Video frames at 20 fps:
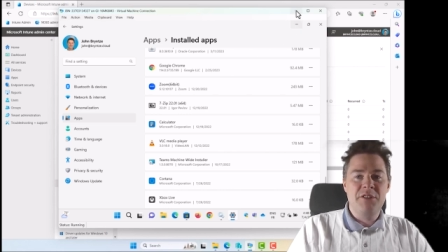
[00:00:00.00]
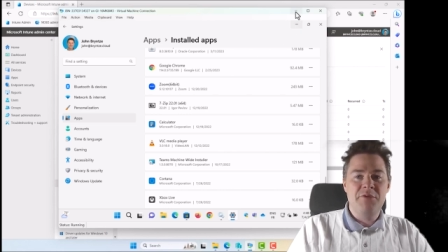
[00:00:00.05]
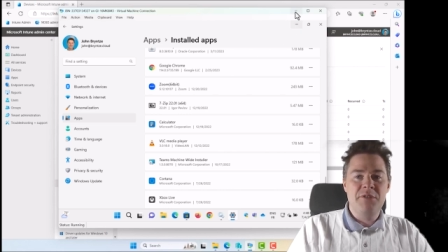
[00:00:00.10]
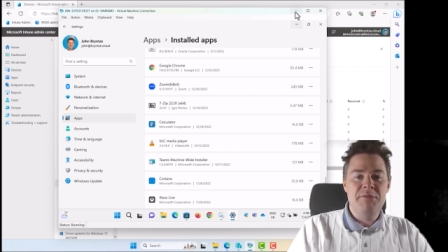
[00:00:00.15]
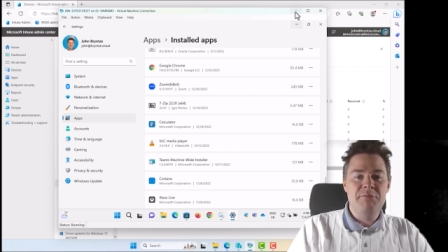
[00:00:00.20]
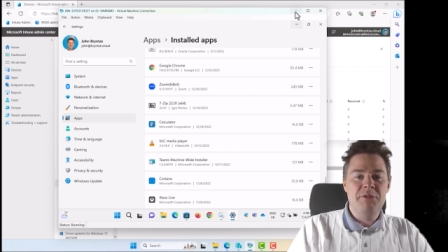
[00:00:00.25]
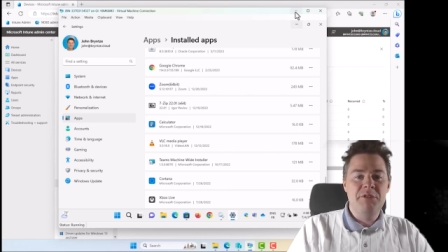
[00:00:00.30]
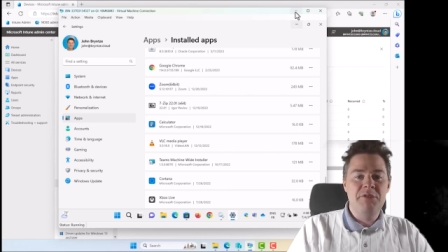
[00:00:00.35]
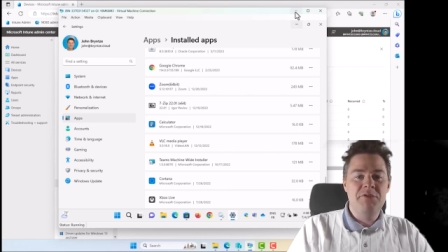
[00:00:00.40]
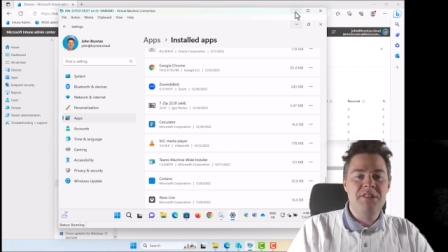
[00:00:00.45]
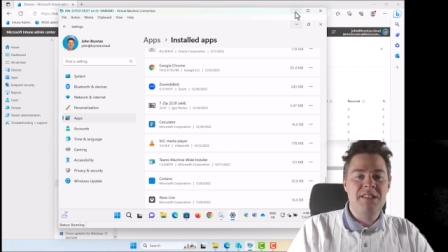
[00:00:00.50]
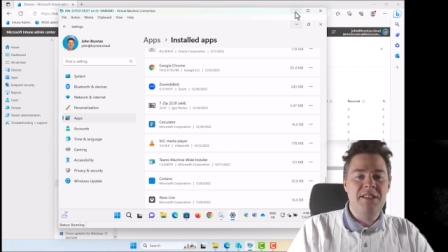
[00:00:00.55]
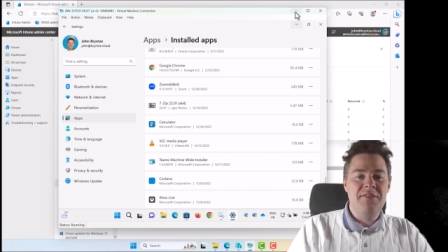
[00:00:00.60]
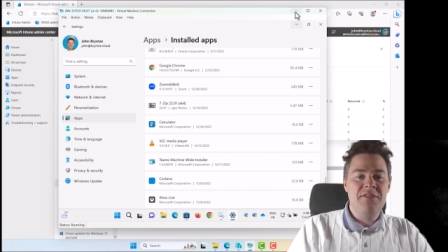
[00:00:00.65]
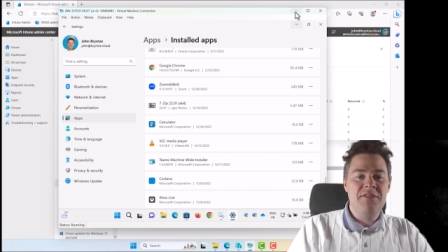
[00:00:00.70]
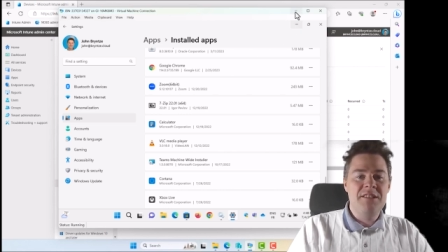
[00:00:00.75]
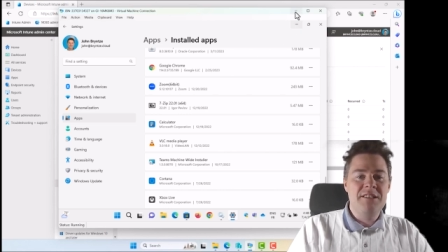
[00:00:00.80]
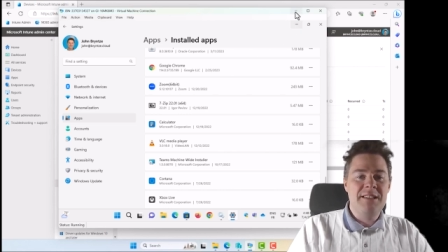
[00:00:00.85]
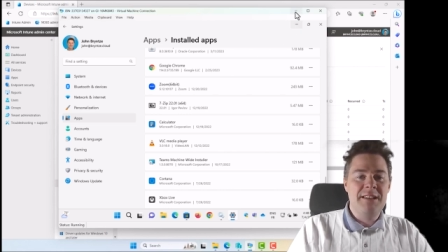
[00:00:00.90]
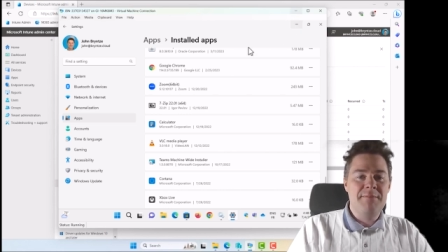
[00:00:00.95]
to remove
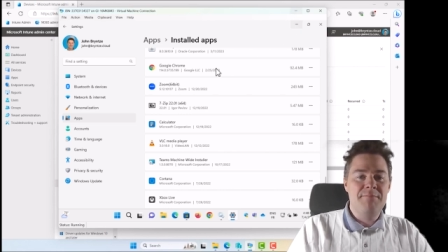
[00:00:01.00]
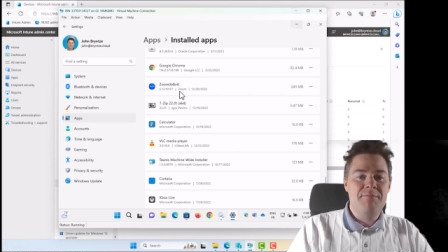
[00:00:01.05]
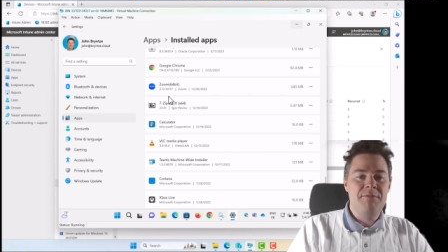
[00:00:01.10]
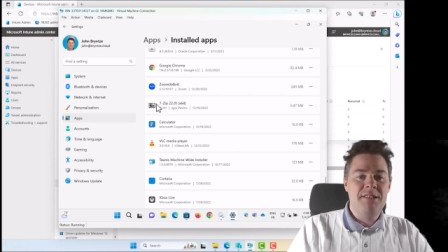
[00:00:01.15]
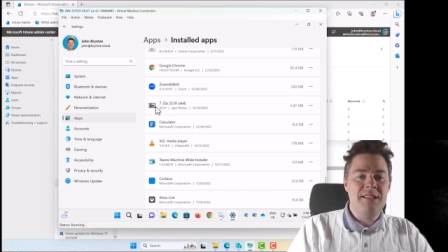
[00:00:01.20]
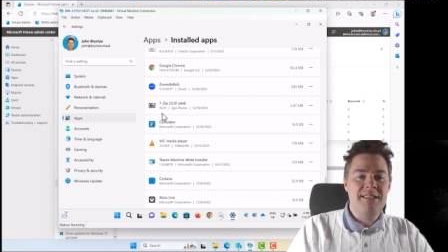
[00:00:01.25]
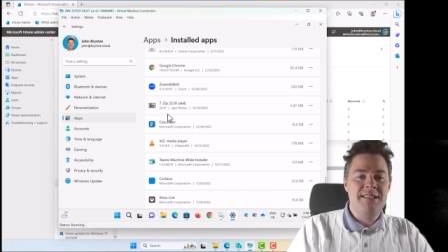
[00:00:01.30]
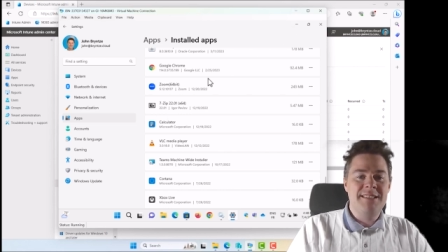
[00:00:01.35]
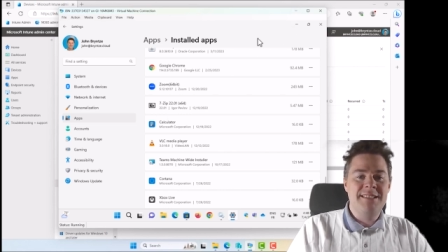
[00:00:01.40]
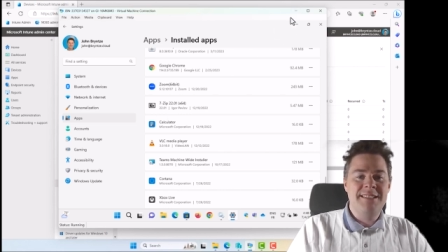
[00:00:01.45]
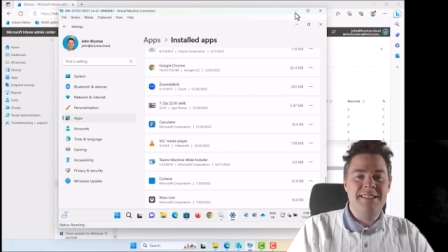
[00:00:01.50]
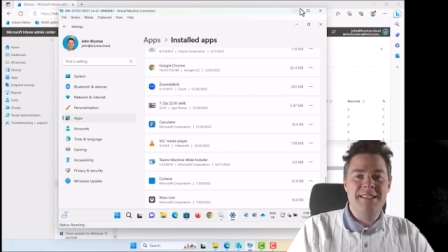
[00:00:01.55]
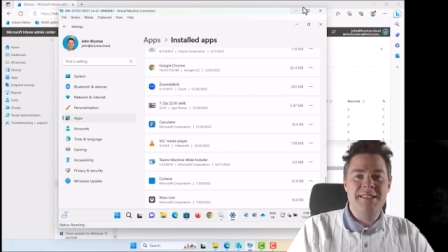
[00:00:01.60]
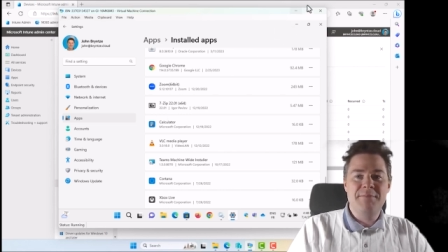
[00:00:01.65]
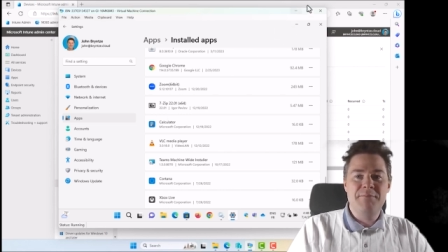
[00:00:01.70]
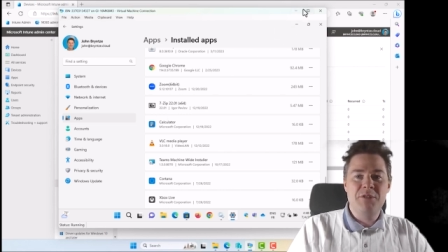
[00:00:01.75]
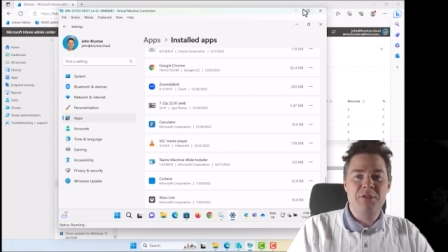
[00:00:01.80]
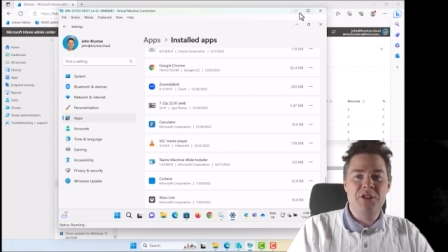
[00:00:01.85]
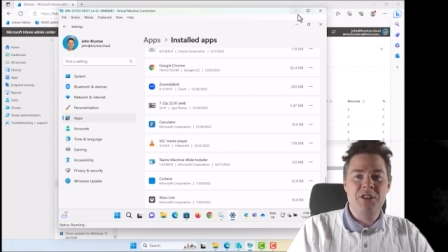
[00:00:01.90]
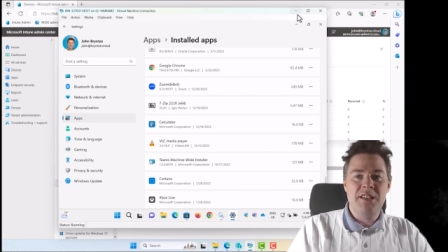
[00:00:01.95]
seven zip since
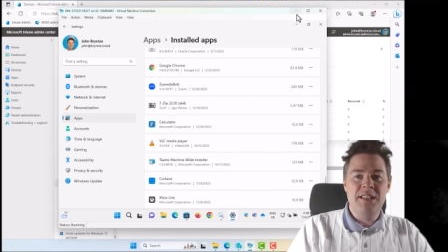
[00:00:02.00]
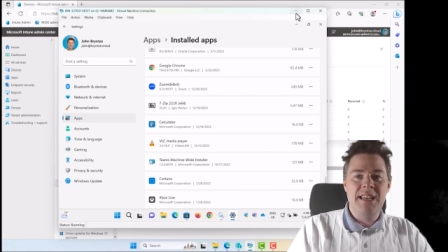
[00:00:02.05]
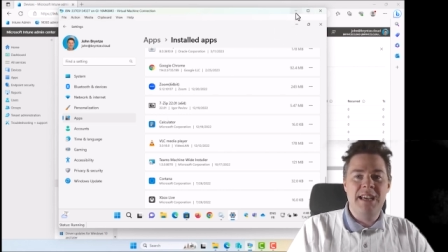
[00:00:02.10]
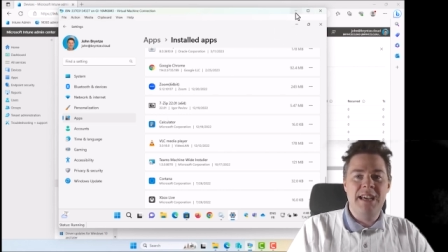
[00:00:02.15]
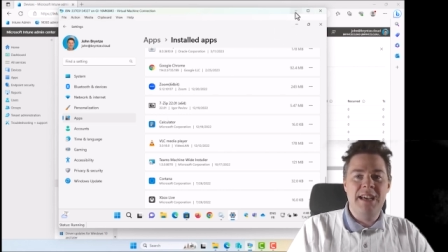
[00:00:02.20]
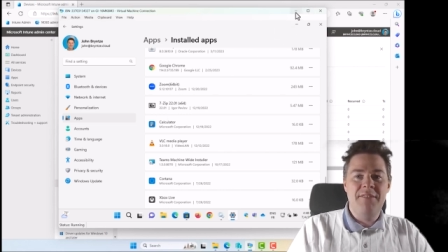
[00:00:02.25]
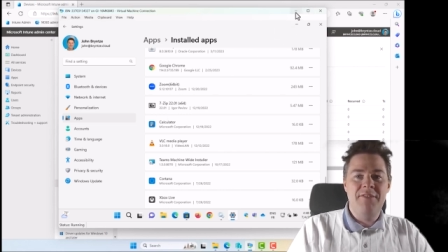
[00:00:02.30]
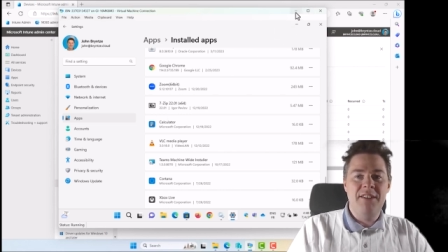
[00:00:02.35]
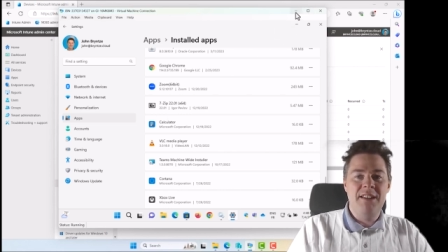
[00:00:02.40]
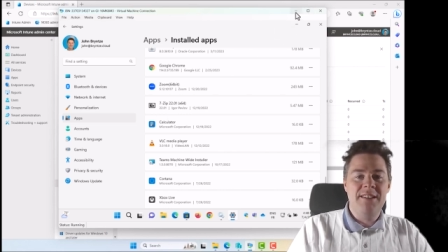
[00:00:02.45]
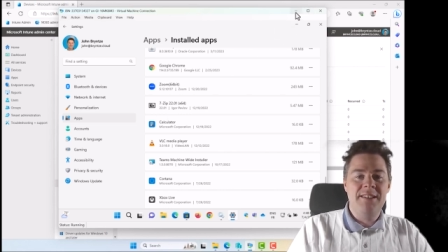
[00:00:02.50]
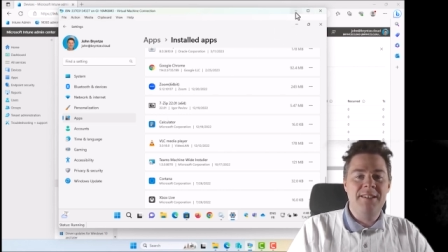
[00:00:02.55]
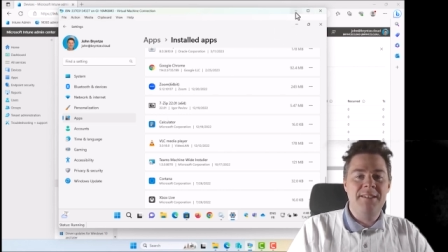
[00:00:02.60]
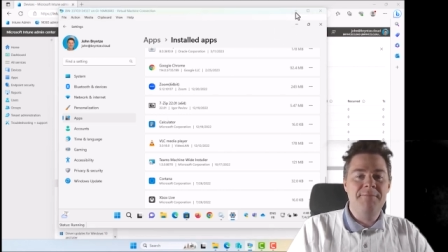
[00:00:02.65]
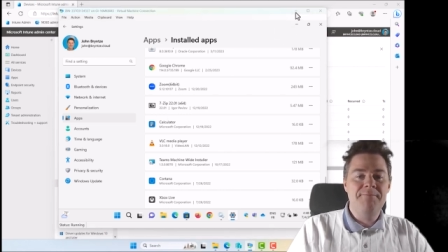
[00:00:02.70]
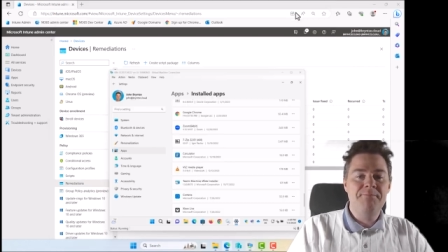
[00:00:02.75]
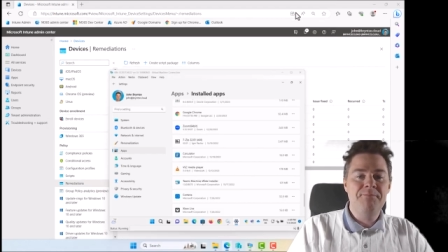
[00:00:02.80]
this machine have it.